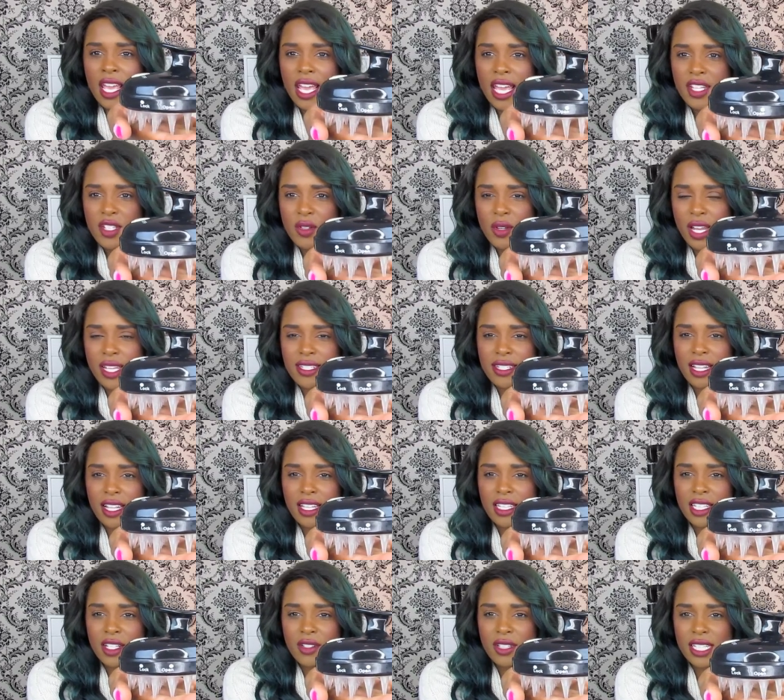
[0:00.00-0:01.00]
As you guys can
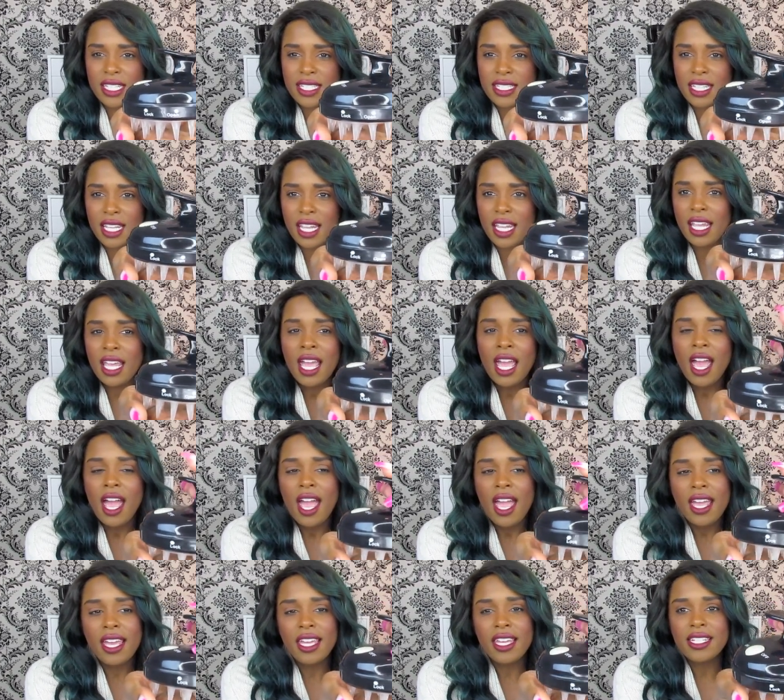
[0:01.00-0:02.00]
clearly see,
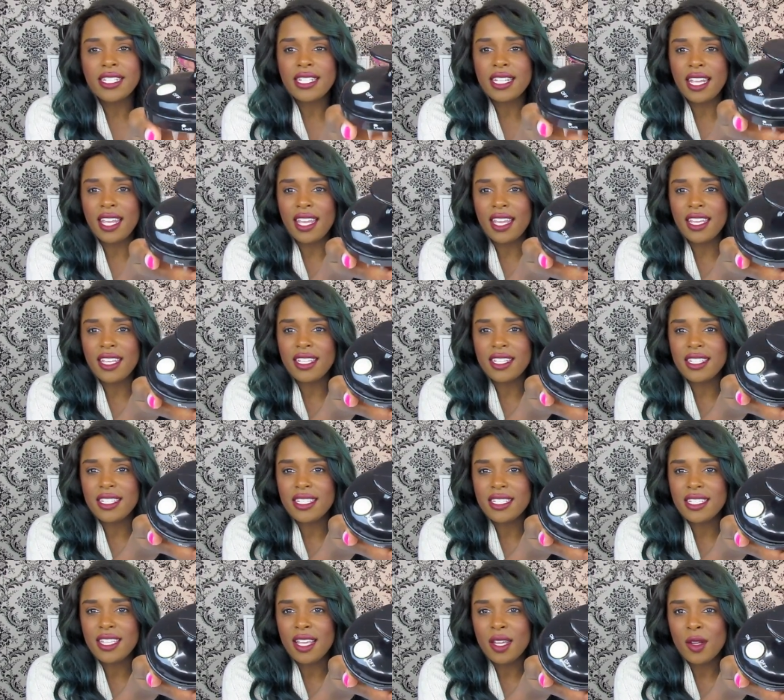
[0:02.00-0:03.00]
it
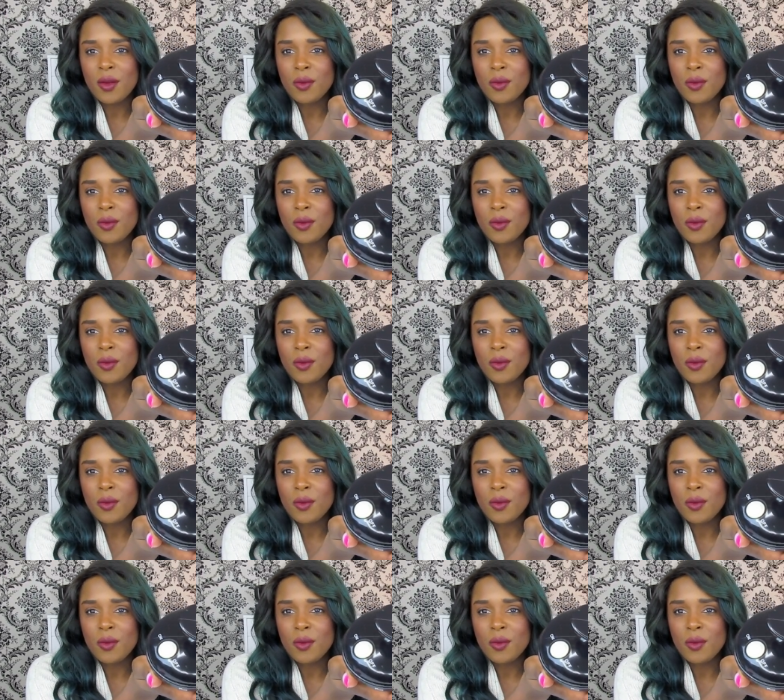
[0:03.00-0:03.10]
is